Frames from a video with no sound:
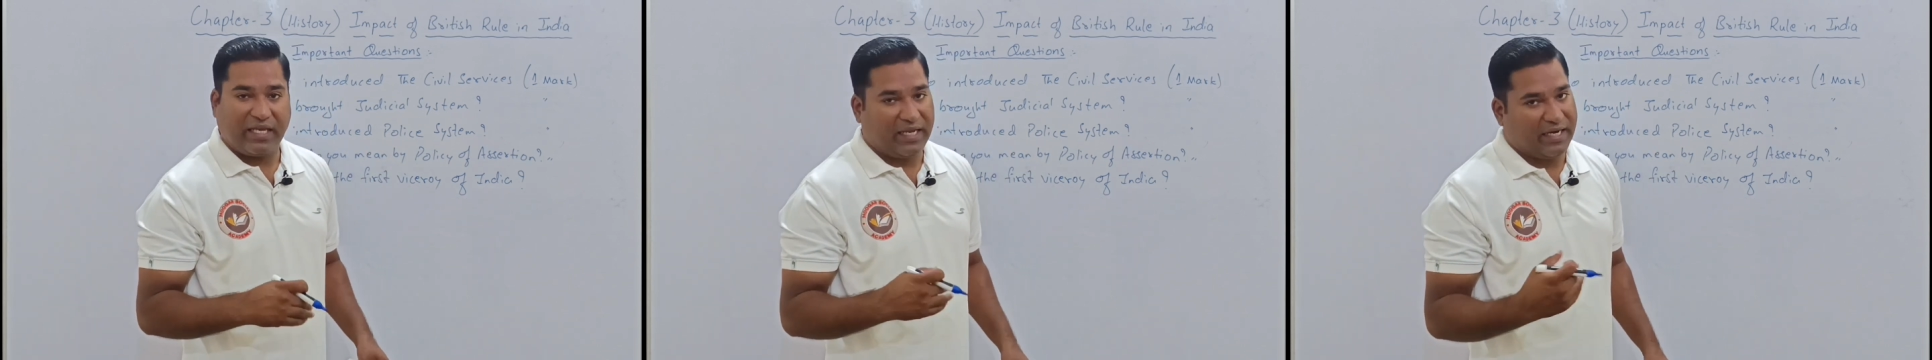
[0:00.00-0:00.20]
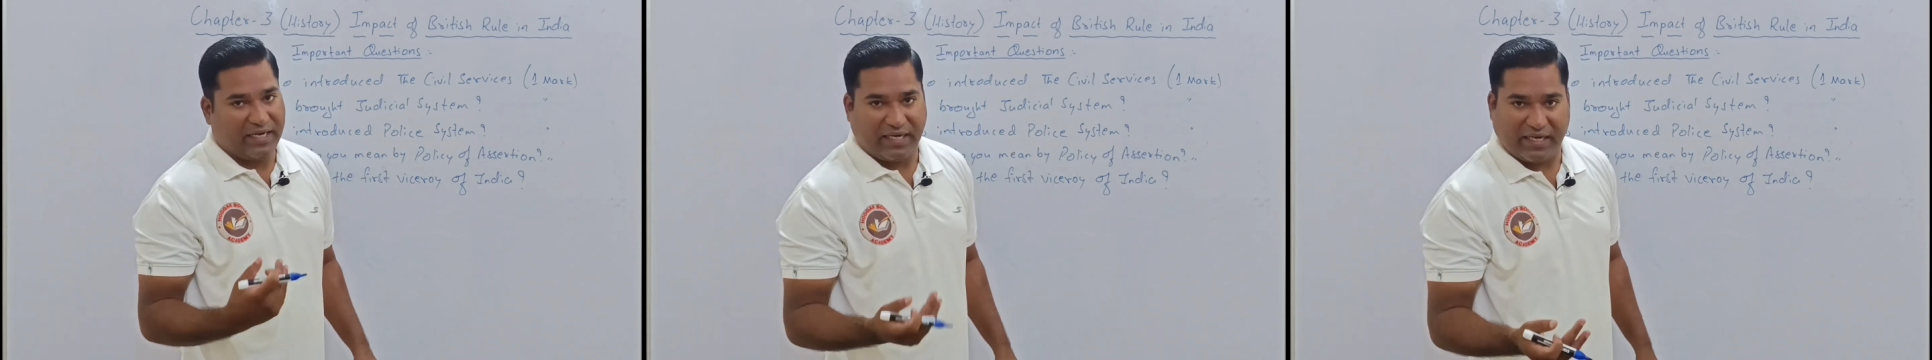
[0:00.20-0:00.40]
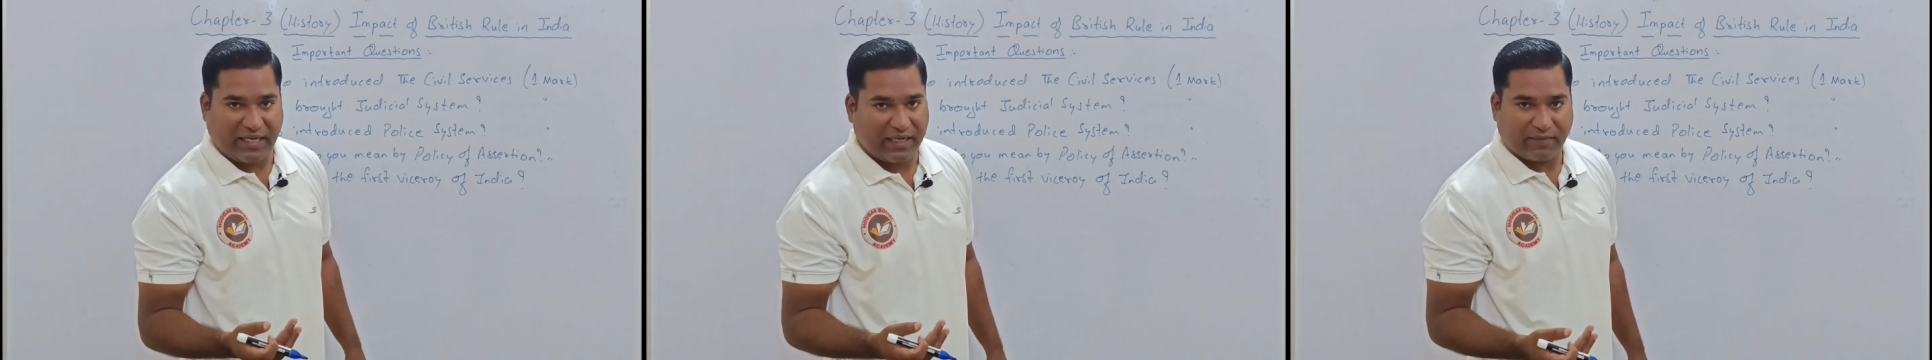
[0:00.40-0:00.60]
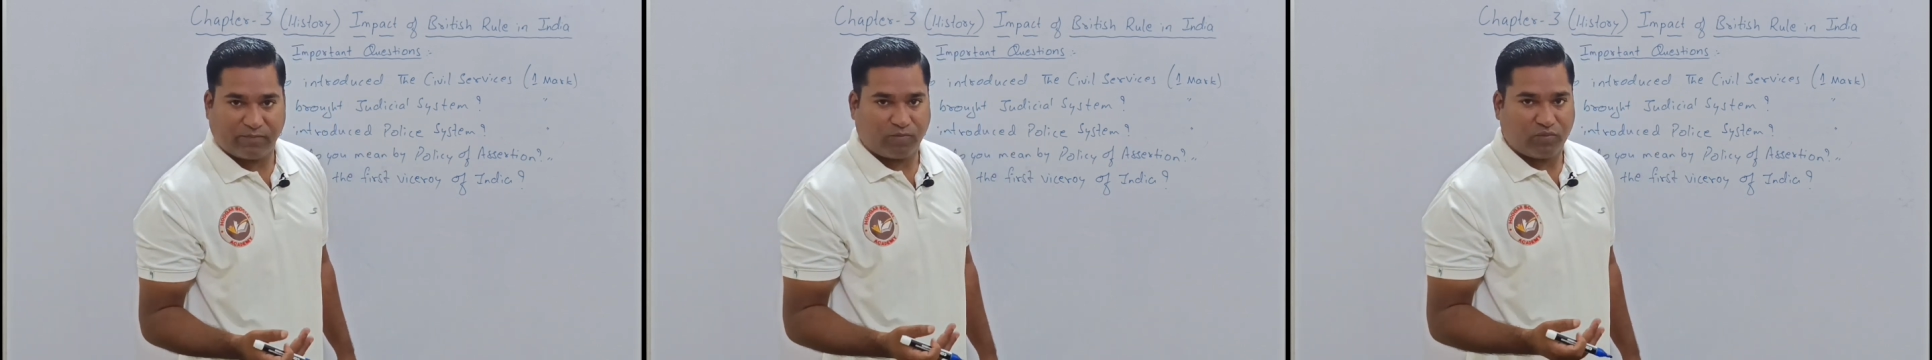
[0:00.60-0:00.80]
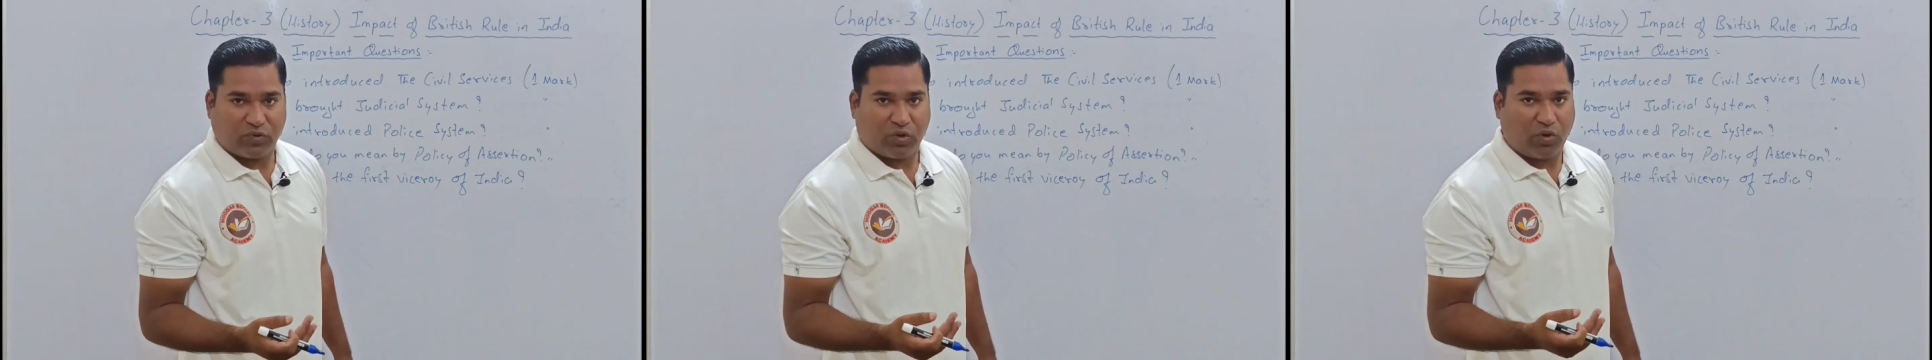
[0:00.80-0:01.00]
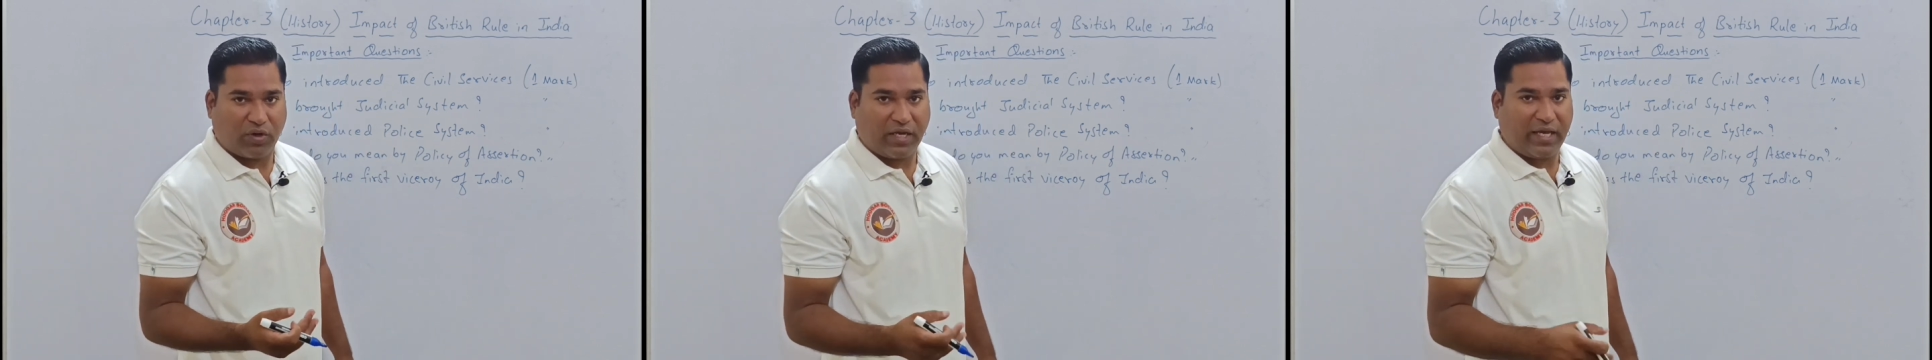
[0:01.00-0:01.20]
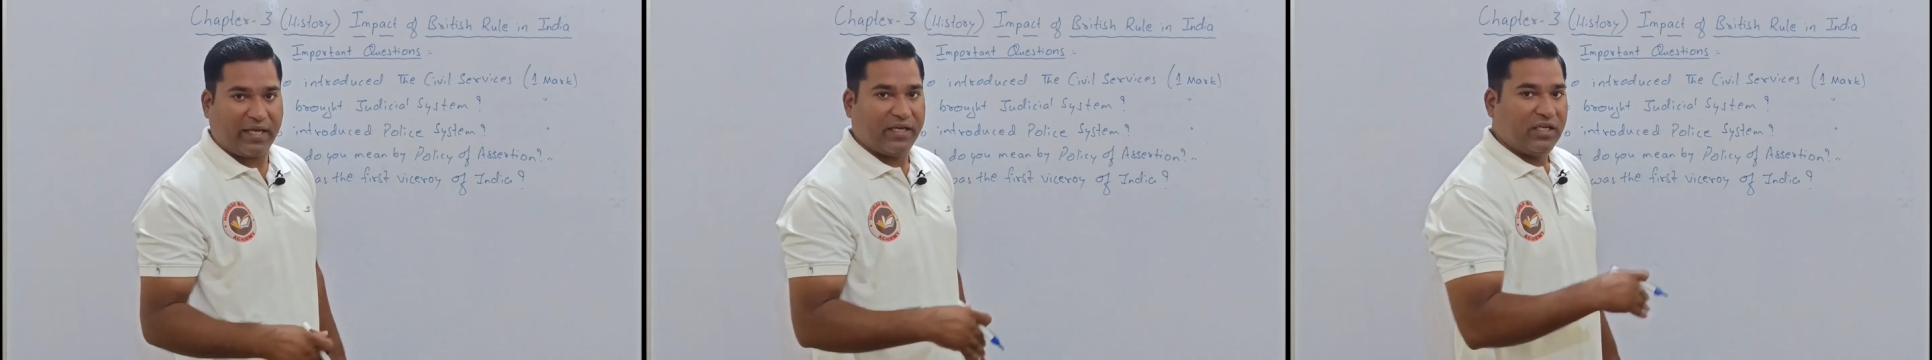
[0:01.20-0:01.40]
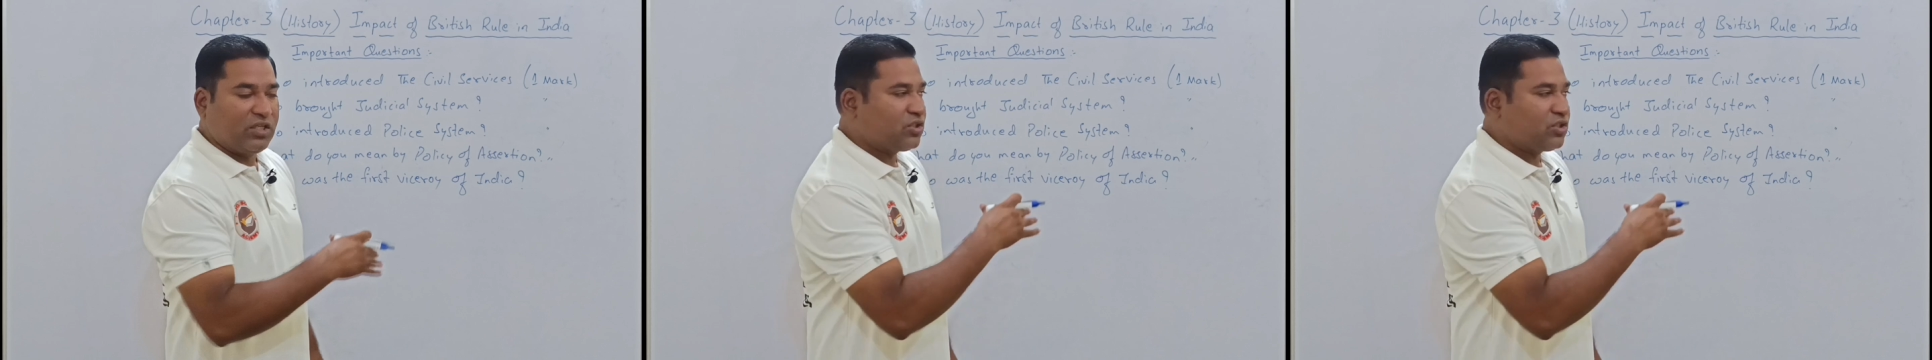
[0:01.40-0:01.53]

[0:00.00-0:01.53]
India. Okay,